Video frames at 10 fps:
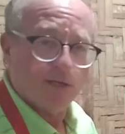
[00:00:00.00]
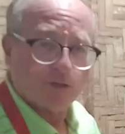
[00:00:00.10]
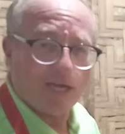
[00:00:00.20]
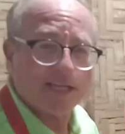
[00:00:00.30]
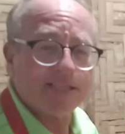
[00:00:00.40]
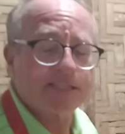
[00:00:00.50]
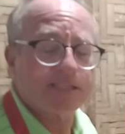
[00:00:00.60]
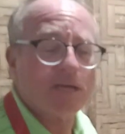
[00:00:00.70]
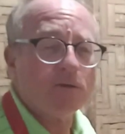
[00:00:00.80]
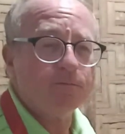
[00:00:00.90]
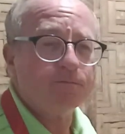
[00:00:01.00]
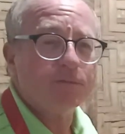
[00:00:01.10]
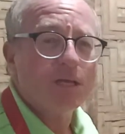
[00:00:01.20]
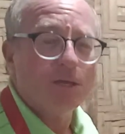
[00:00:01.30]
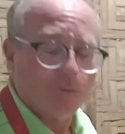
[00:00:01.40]
Try this at home.
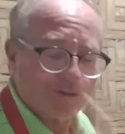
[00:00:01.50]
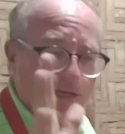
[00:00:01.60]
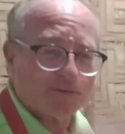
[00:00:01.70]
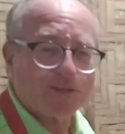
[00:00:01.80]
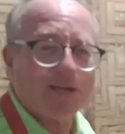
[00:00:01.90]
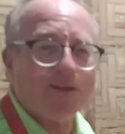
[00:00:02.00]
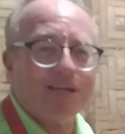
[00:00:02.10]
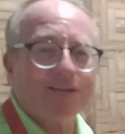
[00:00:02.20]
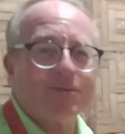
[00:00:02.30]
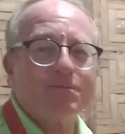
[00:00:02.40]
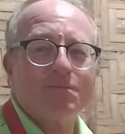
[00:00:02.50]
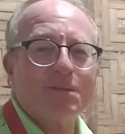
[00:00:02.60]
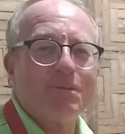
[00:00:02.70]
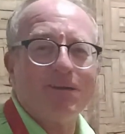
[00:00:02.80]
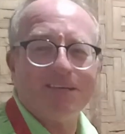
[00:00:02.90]
We'll talk to y'all later.
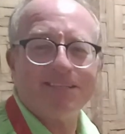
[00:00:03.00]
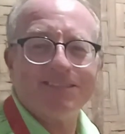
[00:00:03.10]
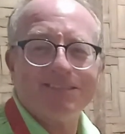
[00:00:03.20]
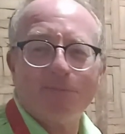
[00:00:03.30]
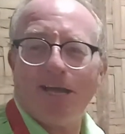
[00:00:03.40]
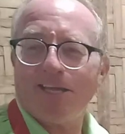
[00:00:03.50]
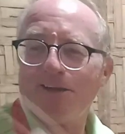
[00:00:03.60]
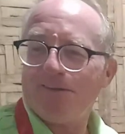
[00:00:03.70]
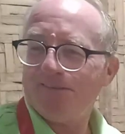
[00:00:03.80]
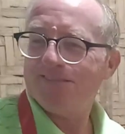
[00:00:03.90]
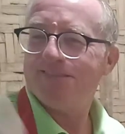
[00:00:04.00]
Bye-bye. Bye, y'all.